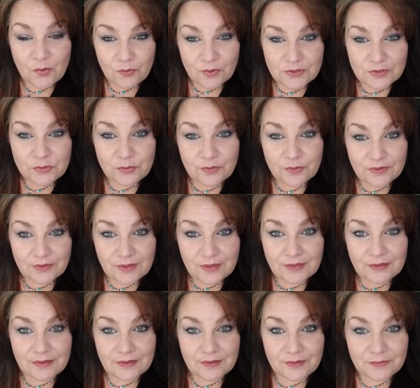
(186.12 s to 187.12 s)
Watch what
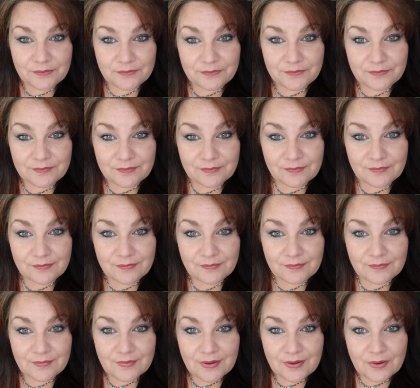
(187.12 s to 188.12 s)
they do.
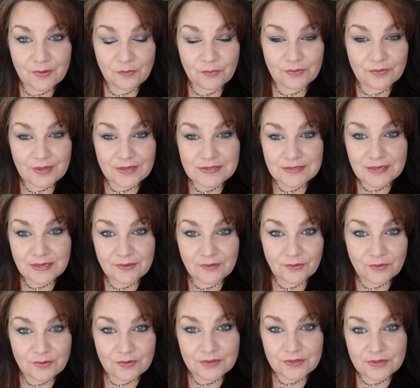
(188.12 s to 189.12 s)
When they say
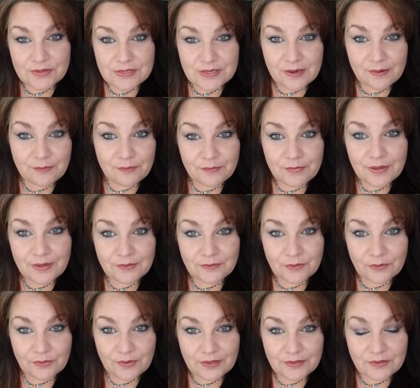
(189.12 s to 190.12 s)
they're going to do something,
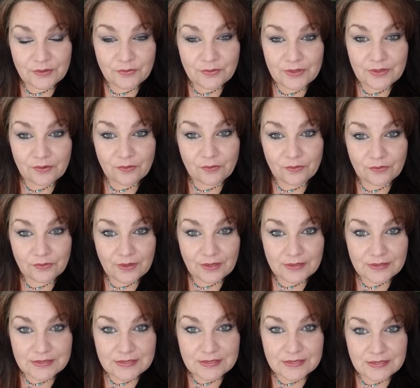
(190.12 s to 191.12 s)
do they do it or
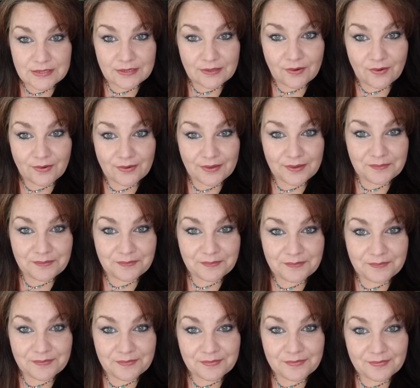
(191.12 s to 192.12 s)
they sit on it?
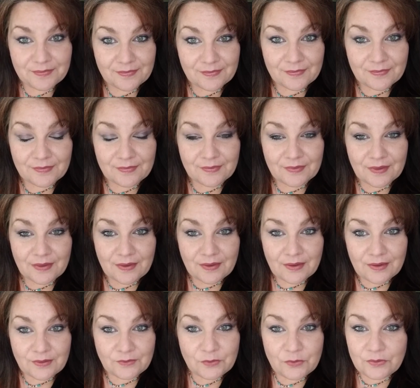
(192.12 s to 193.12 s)

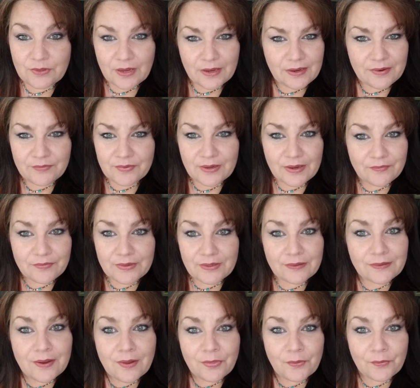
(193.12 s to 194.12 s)
And do they even give it
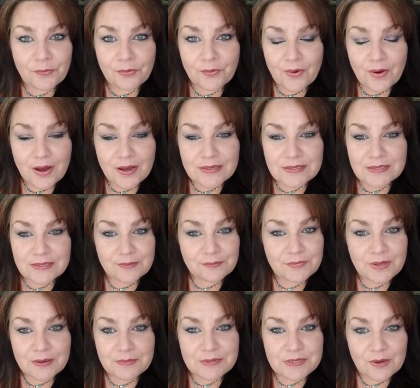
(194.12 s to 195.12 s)
another thought?
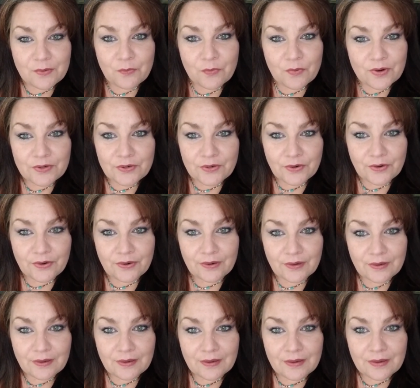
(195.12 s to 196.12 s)
Sometimes I wonder,
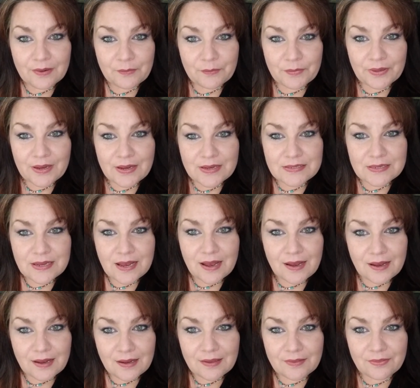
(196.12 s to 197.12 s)
because
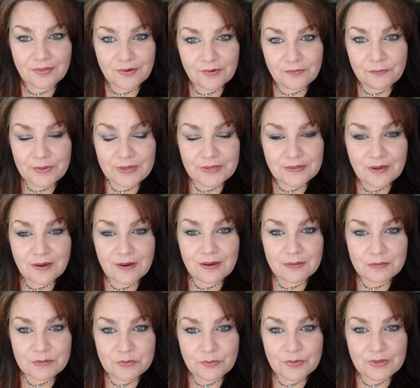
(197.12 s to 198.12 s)
there have been
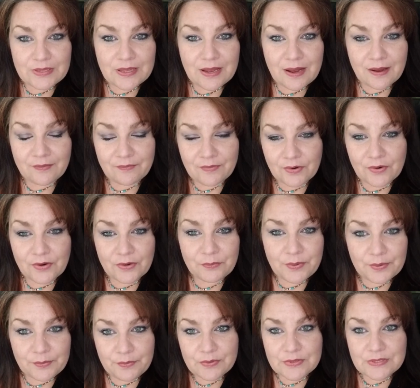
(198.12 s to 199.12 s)
times when I've
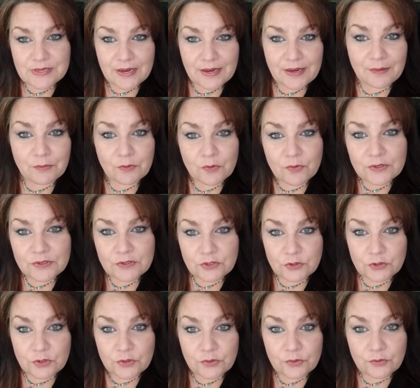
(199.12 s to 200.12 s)
heard people say, I'm going
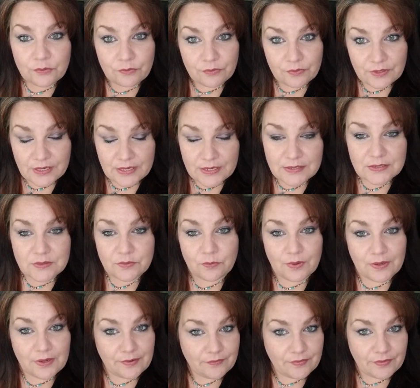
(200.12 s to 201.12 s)
to do this,
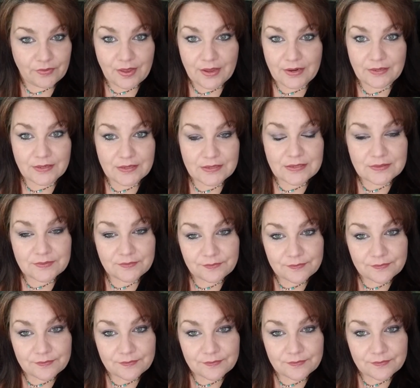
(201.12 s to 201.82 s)
whatever that is.